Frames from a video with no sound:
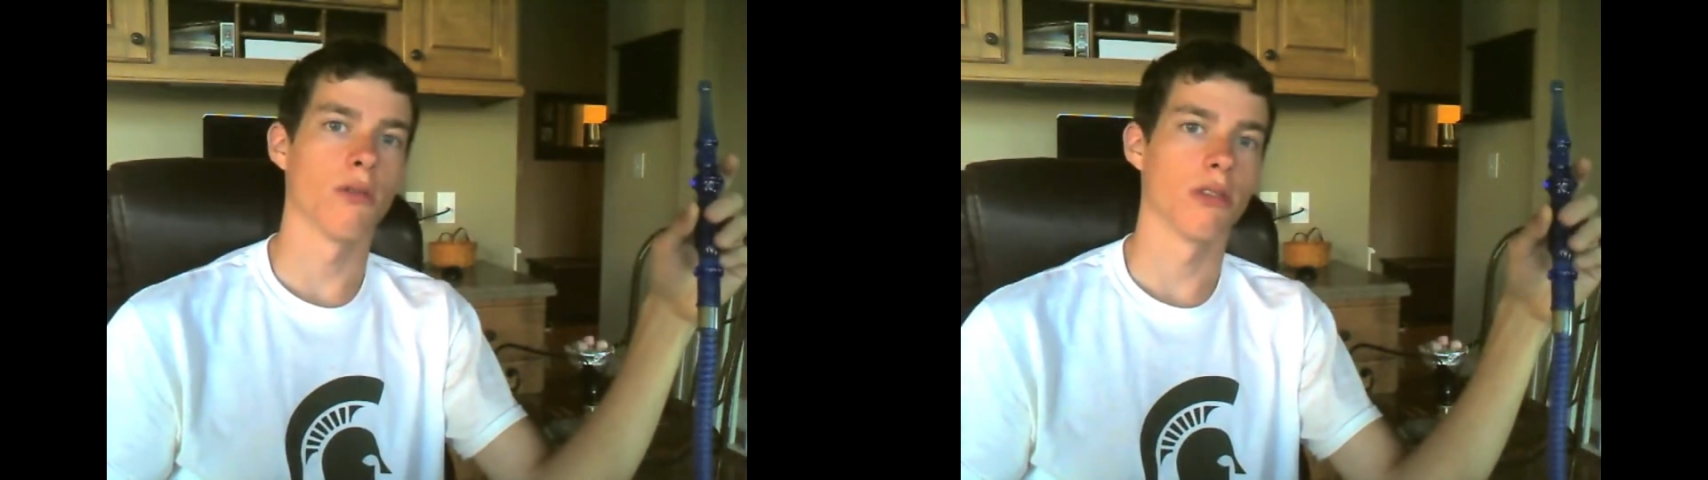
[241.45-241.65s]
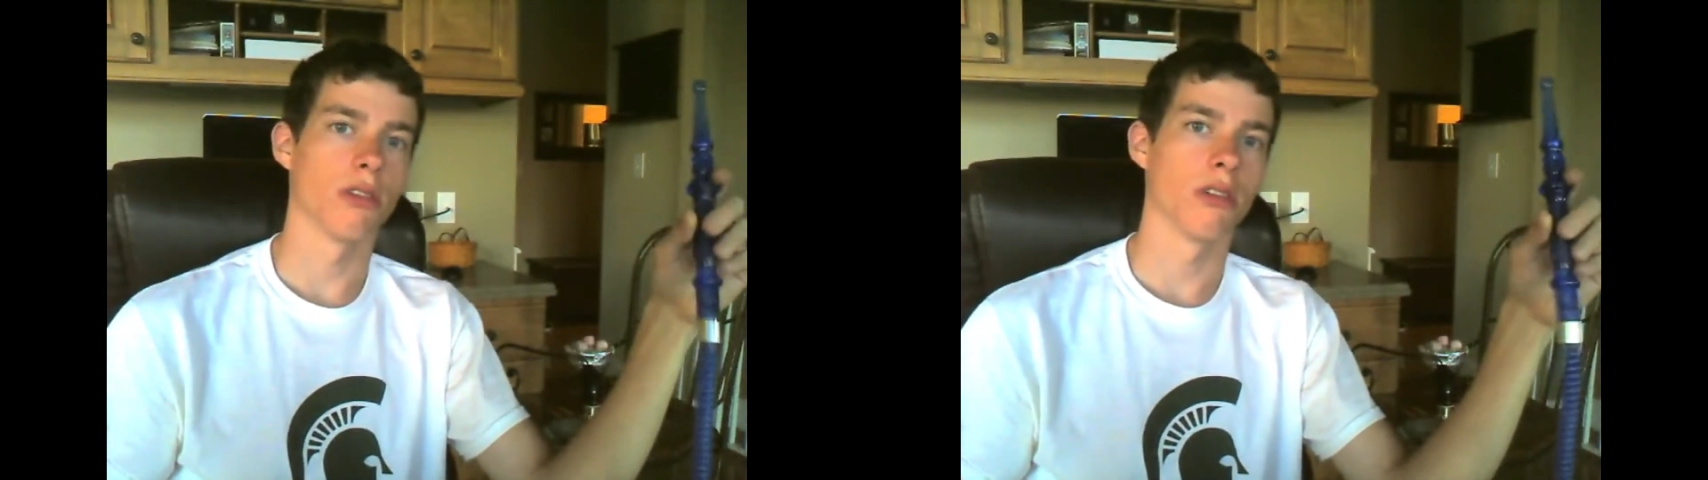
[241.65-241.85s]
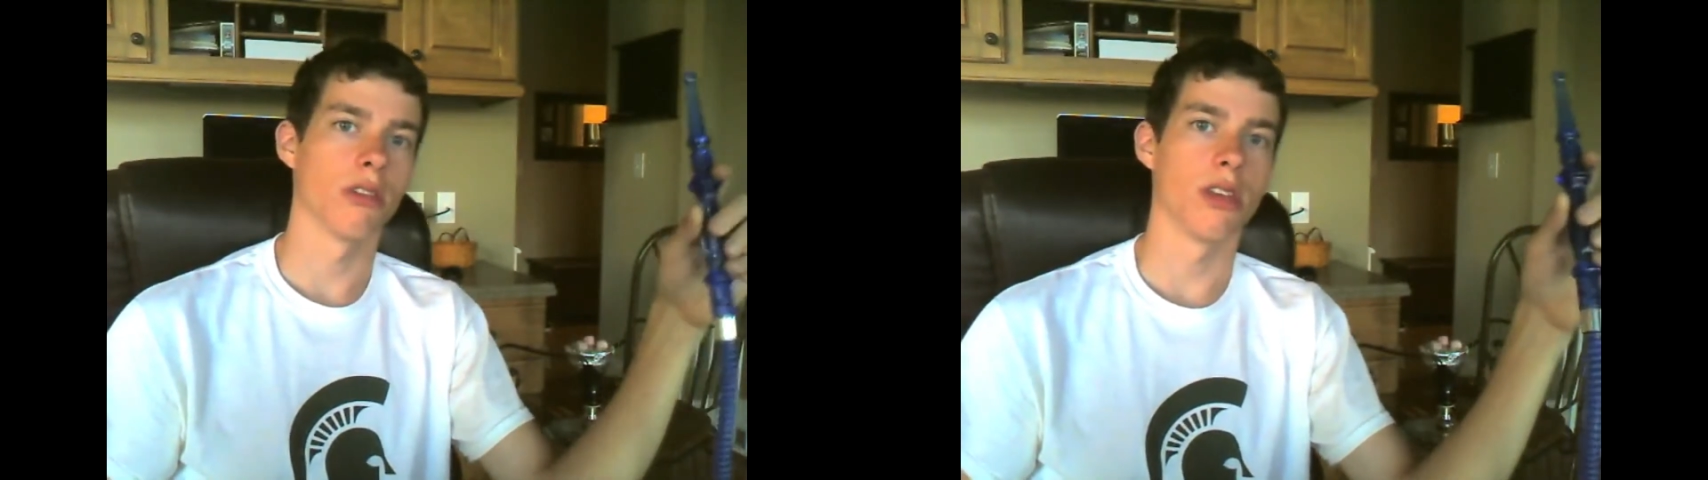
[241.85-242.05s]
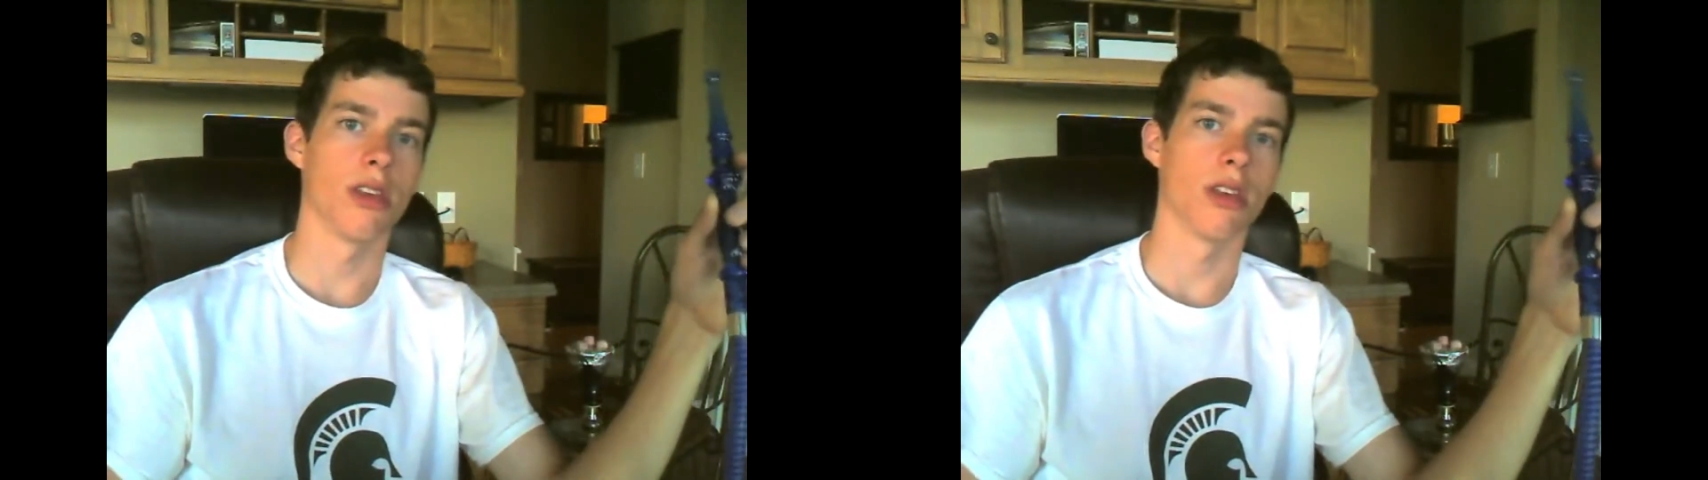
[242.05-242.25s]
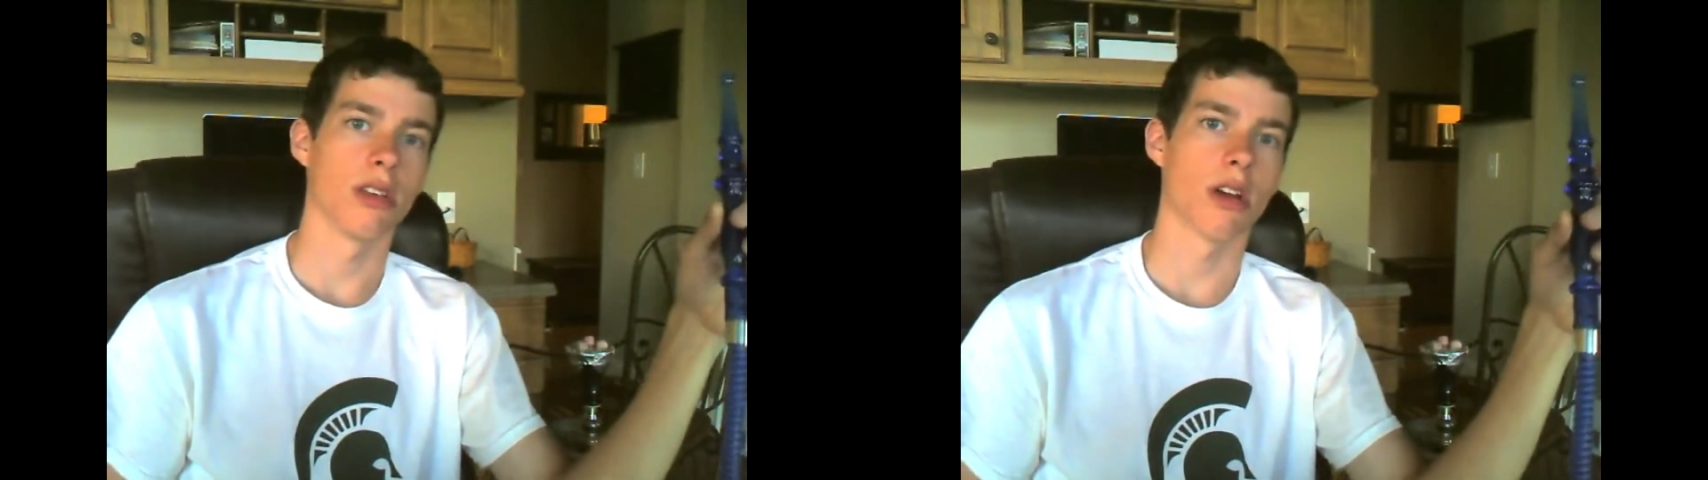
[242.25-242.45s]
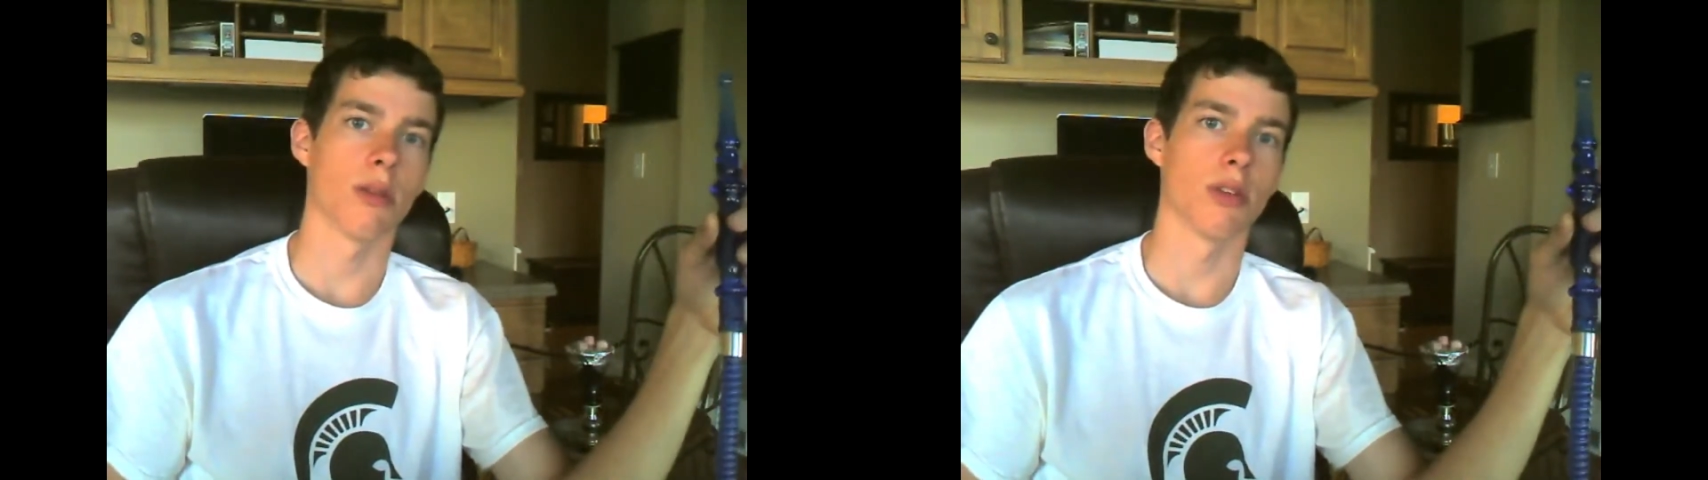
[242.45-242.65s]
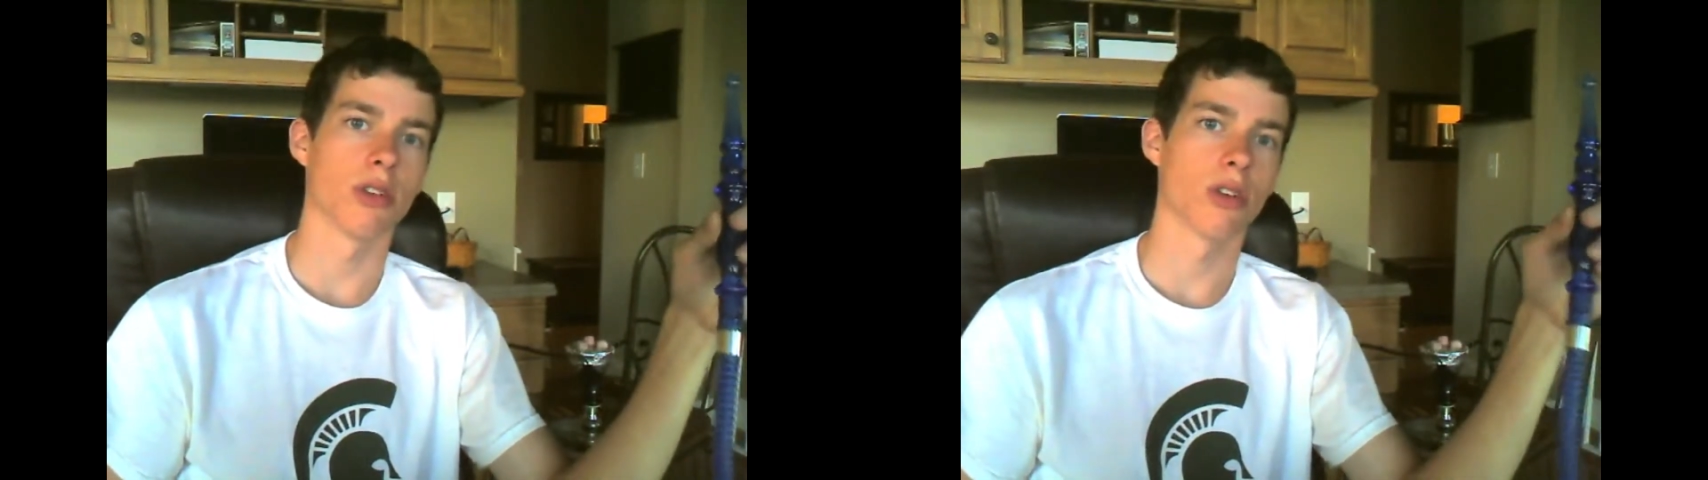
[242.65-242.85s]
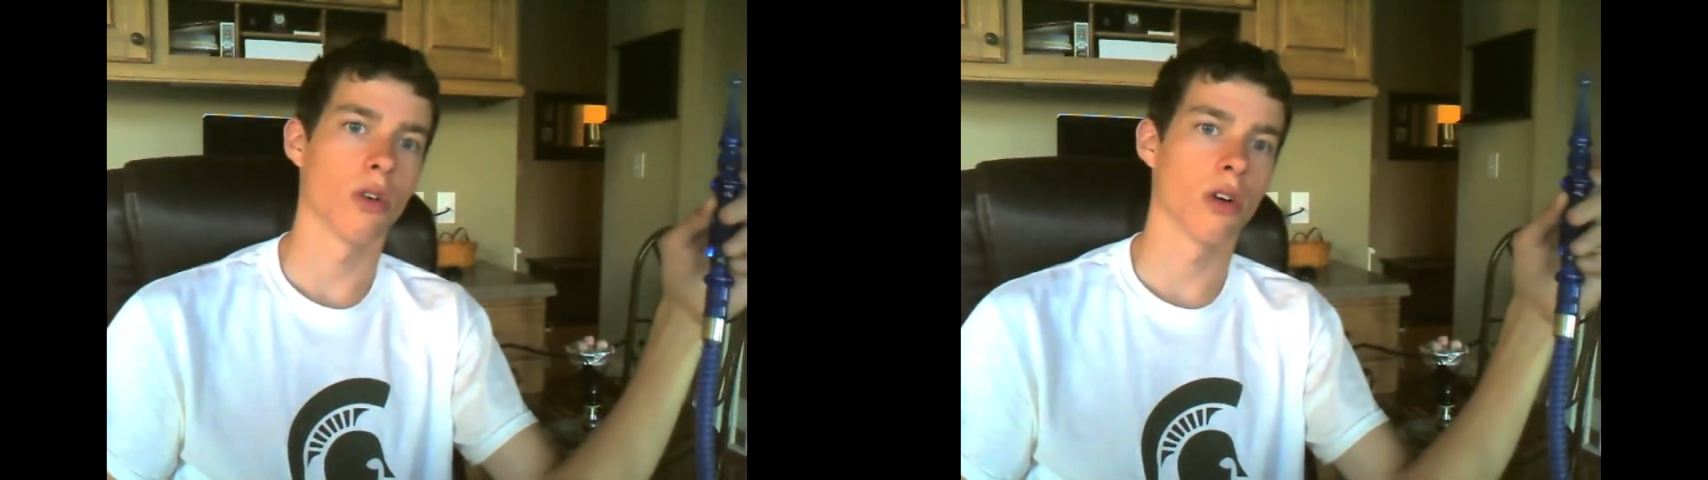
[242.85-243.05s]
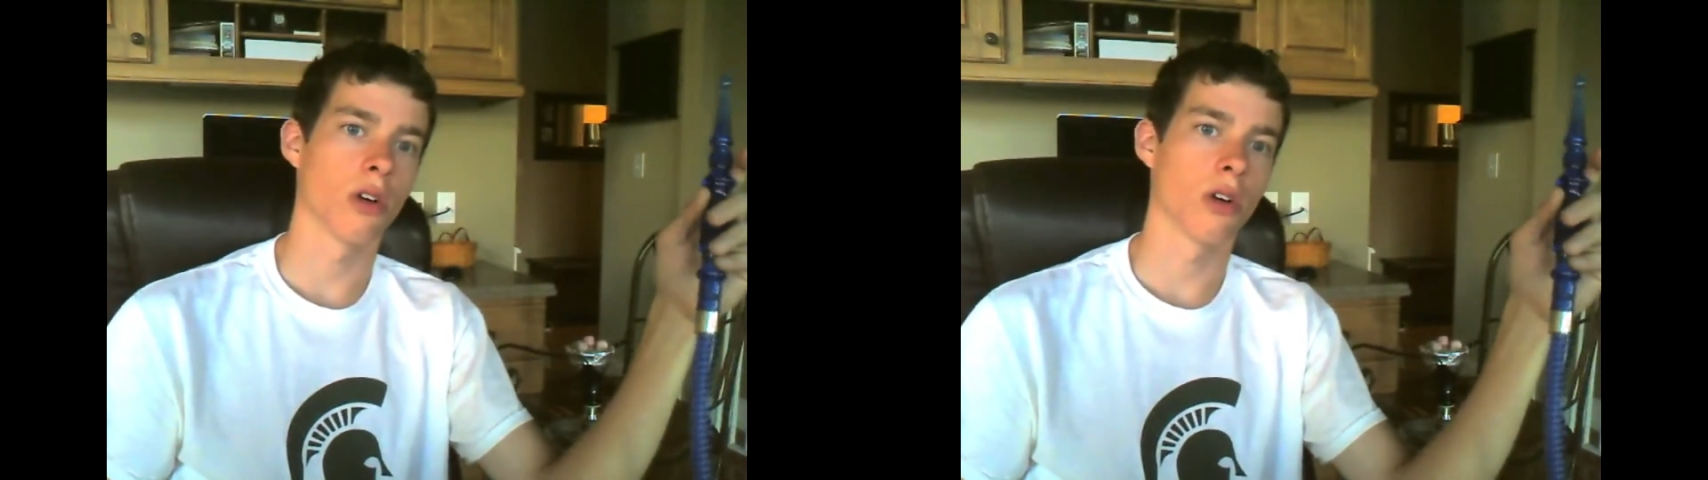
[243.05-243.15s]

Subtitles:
over the Starbuzz